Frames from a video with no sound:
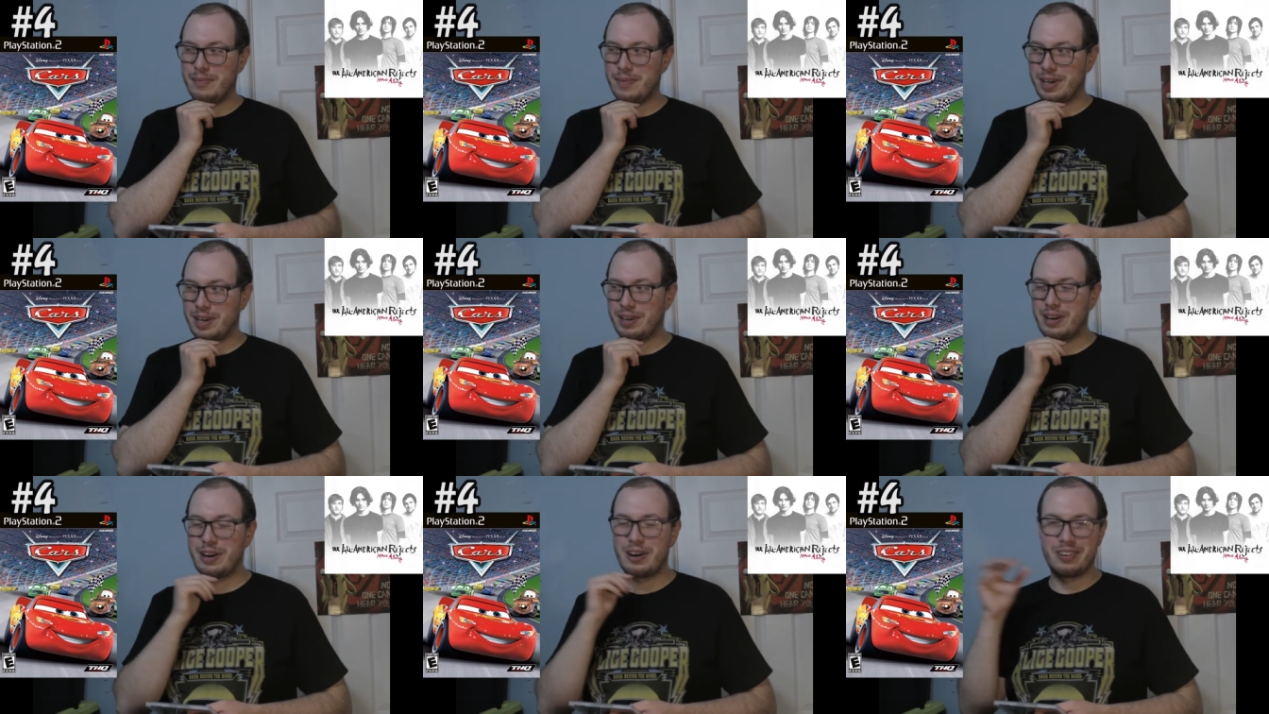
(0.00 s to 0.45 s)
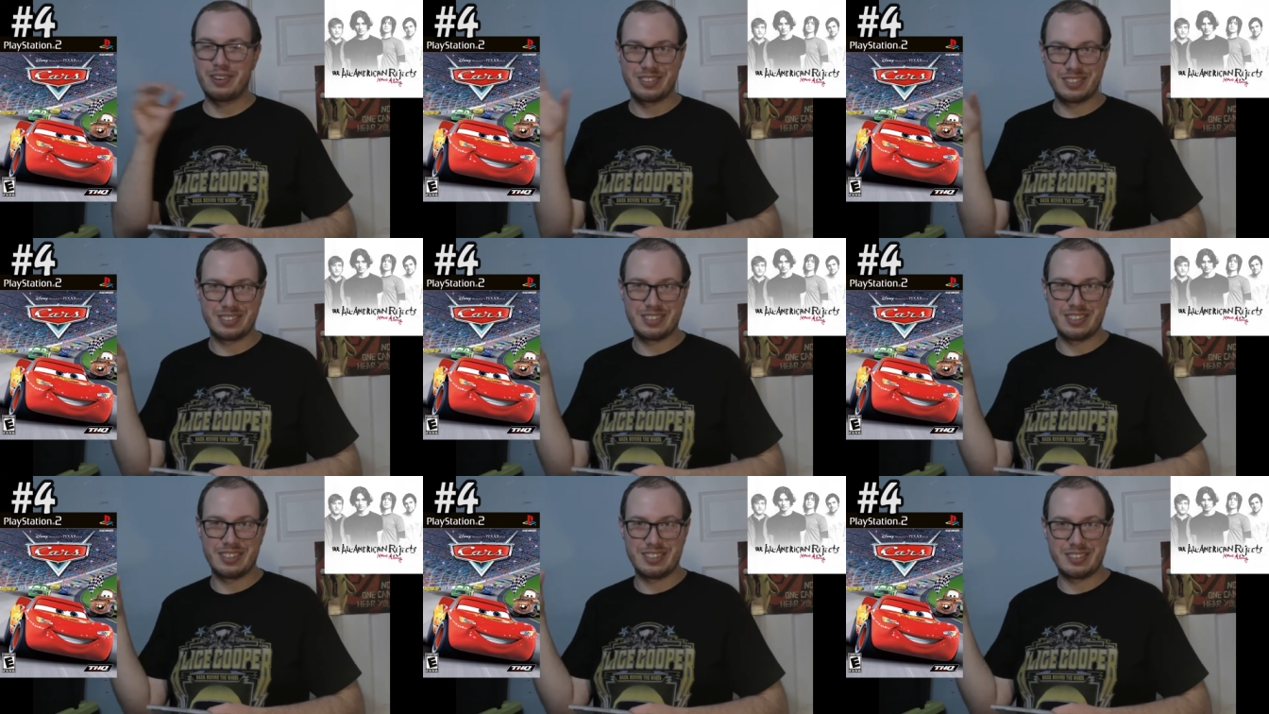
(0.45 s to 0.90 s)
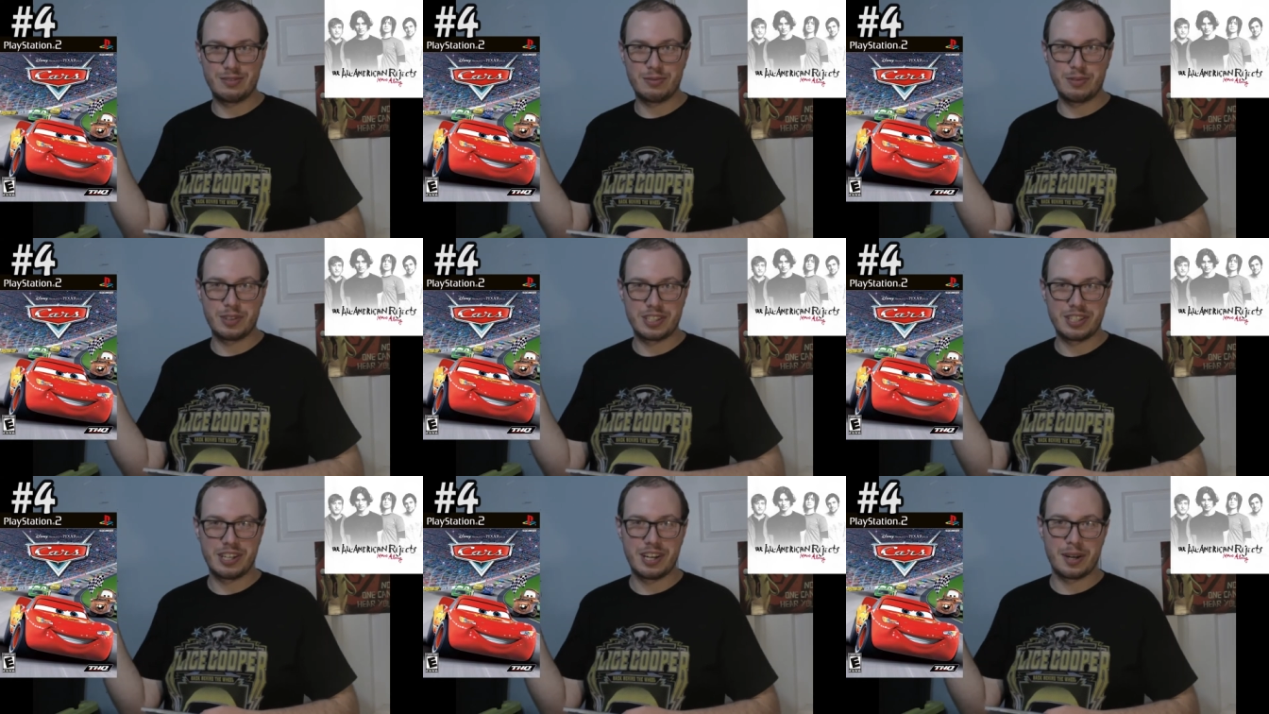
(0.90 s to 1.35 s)
and Cars is
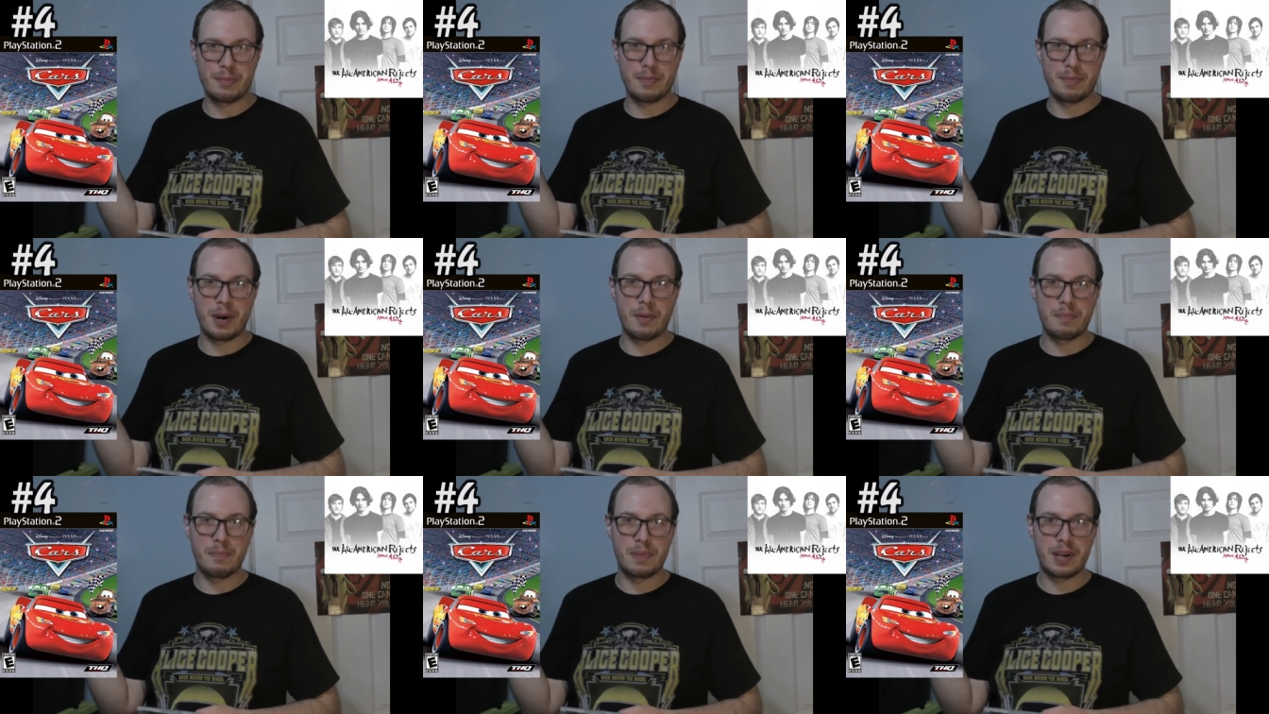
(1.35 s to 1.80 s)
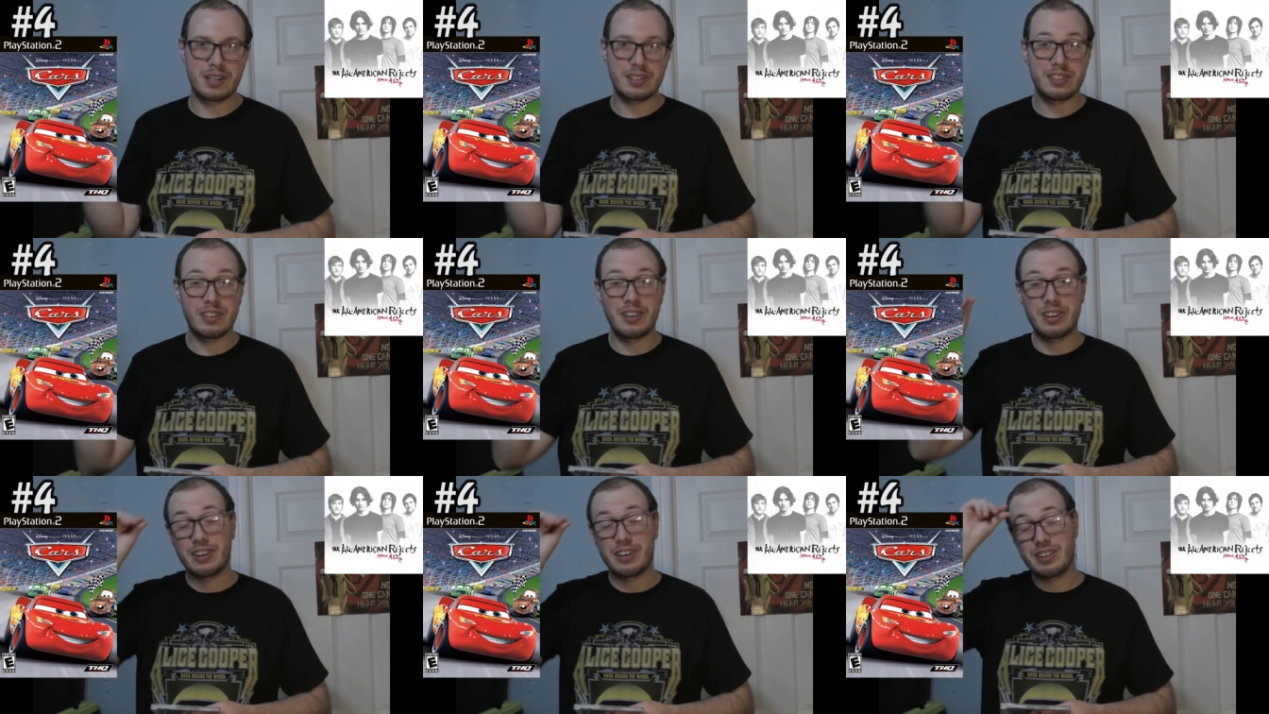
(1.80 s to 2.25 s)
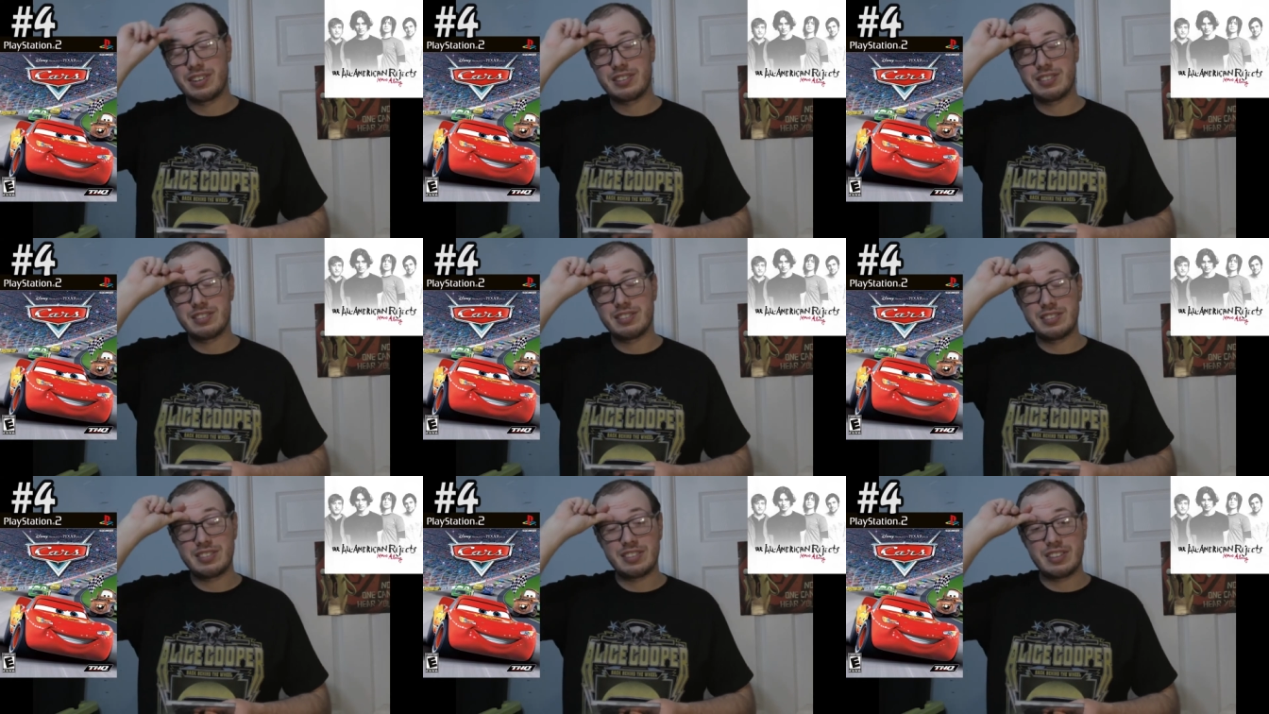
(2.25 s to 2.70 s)
we're talking about
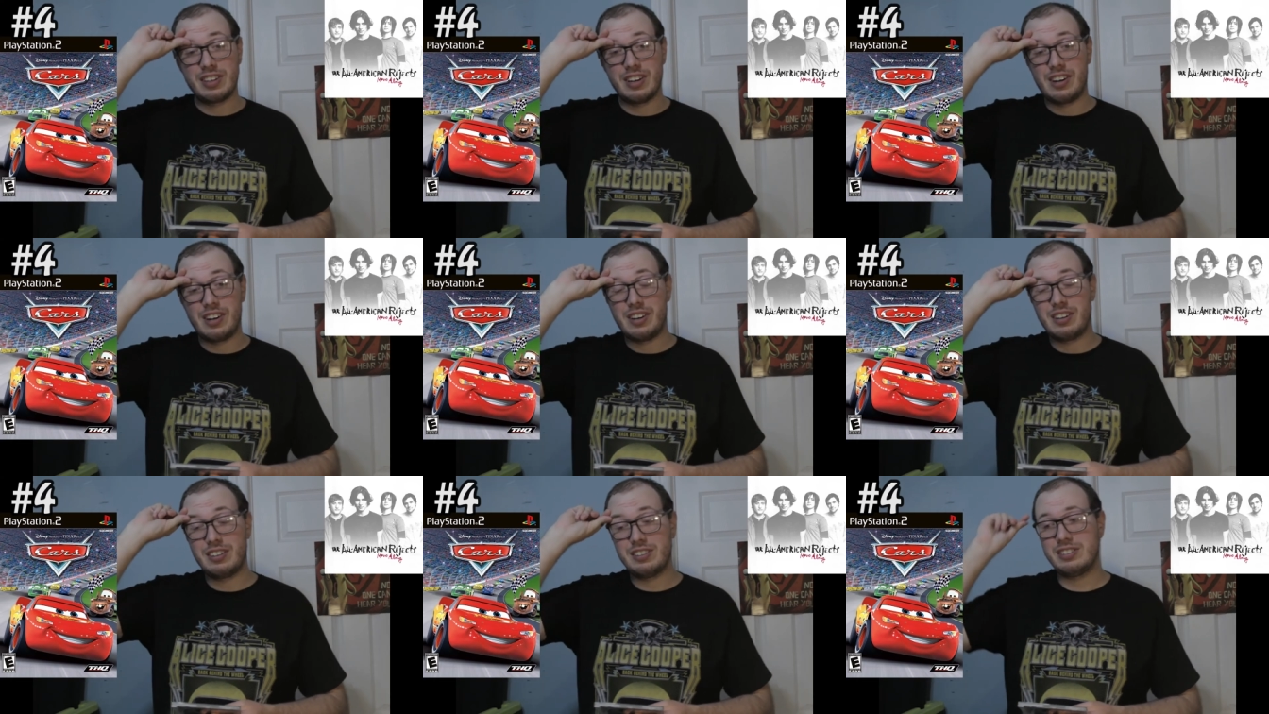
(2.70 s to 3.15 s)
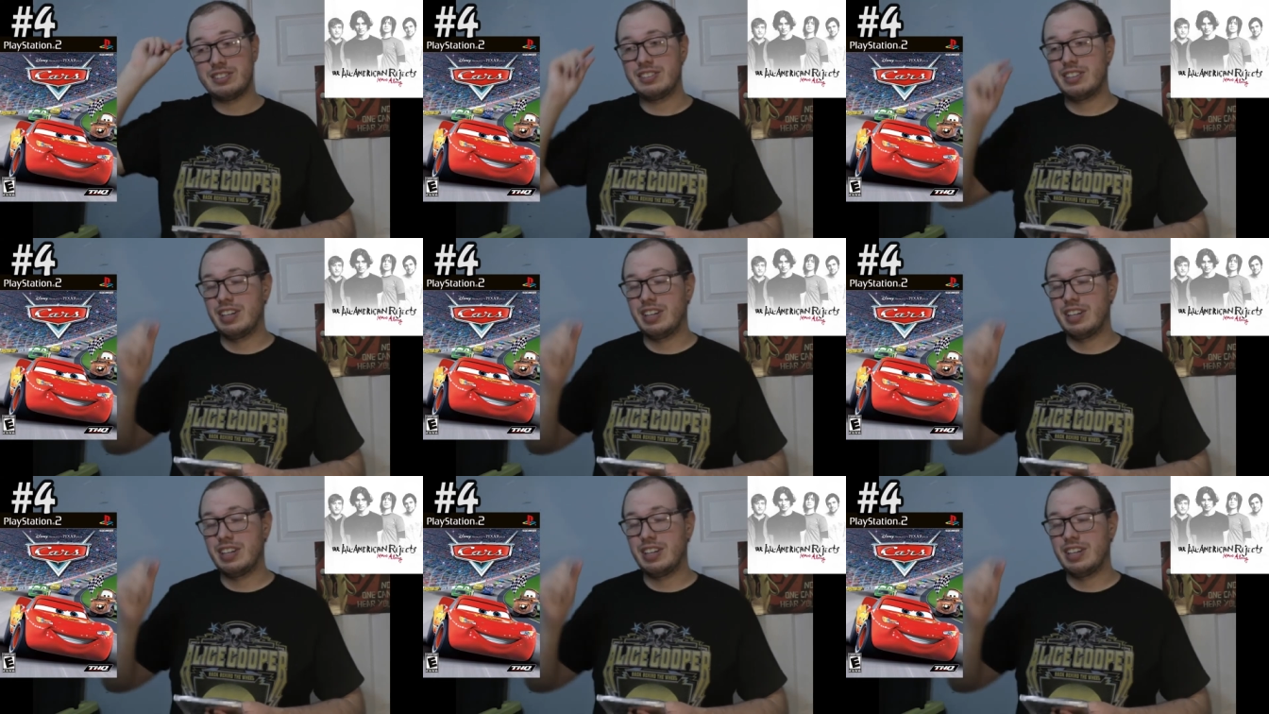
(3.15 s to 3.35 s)
Pixar's Cars.